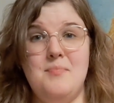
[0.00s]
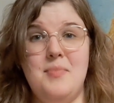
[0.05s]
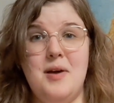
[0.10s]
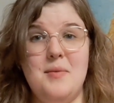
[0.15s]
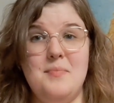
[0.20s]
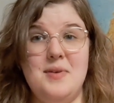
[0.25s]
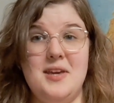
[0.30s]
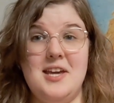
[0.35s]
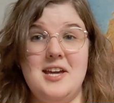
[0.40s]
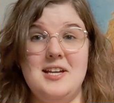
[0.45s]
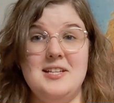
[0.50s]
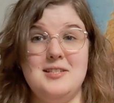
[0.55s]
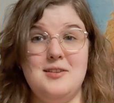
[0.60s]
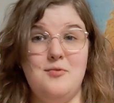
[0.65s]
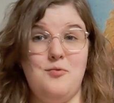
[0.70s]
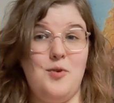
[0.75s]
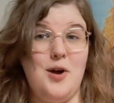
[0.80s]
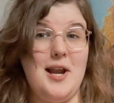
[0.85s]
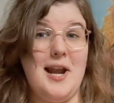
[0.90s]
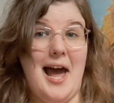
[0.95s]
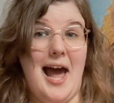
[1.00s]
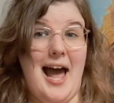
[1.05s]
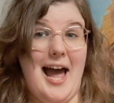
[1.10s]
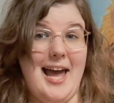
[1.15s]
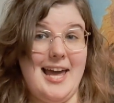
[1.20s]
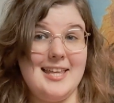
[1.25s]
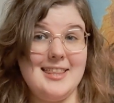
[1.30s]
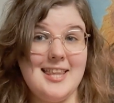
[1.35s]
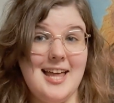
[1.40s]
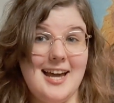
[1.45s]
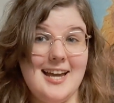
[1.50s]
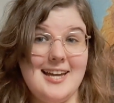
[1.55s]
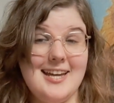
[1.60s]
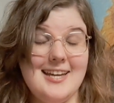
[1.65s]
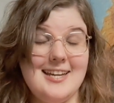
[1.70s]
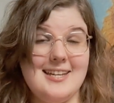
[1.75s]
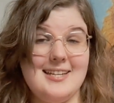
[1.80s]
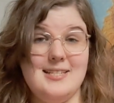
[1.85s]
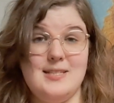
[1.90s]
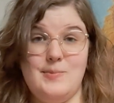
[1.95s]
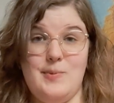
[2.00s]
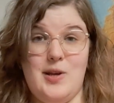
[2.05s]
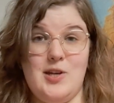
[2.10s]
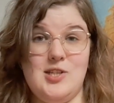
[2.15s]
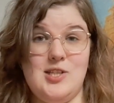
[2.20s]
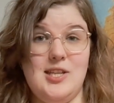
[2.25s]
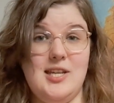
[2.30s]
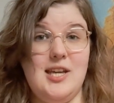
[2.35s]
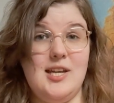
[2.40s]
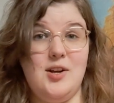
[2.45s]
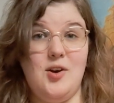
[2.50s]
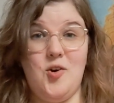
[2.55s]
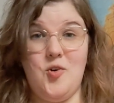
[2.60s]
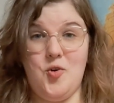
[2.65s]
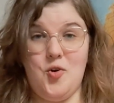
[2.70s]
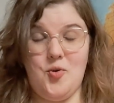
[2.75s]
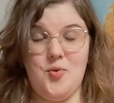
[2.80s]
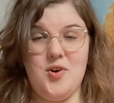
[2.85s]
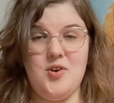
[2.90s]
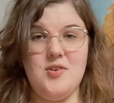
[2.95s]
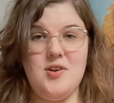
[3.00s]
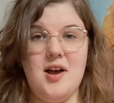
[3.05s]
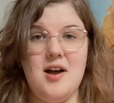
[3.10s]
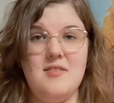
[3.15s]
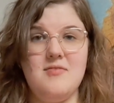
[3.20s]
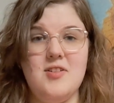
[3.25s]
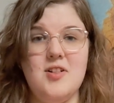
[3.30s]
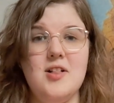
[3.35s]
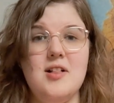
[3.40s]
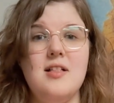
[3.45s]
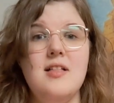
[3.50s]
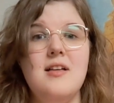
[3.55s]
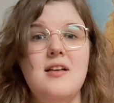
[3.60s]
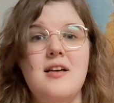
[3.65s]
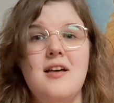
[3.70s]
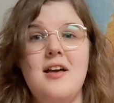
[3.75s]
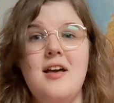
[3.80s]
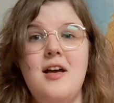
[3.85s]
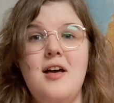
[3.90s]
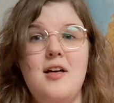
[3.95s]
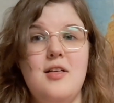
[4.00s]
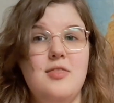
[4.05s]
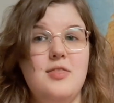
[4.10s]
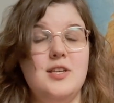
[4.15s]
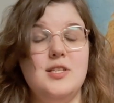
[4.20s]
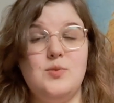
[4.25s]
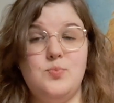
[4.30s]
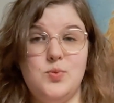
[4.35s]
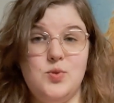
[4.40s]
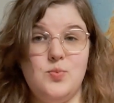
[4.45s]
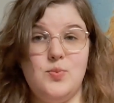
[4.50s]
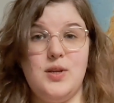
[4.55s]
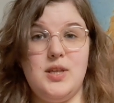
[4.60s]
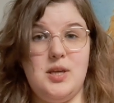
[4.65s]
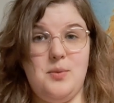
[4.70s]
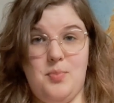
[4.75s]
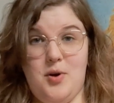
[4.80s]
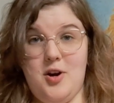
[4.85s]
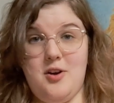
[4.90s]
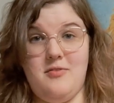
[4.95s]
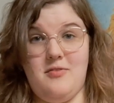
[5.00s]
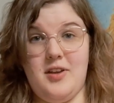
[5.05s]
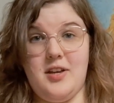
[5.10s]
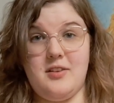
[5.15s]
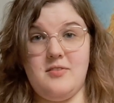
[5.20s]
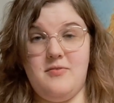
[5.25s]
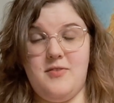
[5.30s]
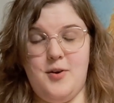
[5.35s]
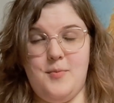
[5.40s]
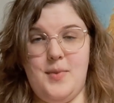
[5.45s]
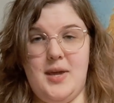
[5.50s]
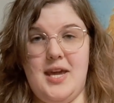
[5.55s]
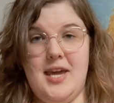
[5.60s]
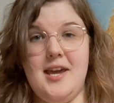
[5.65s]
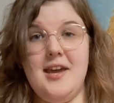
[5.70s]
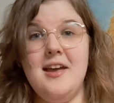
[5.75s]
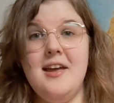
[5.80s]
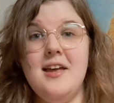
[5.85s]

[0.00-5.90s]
But because of what I like, especially in a horror novel, this was really perfect for me.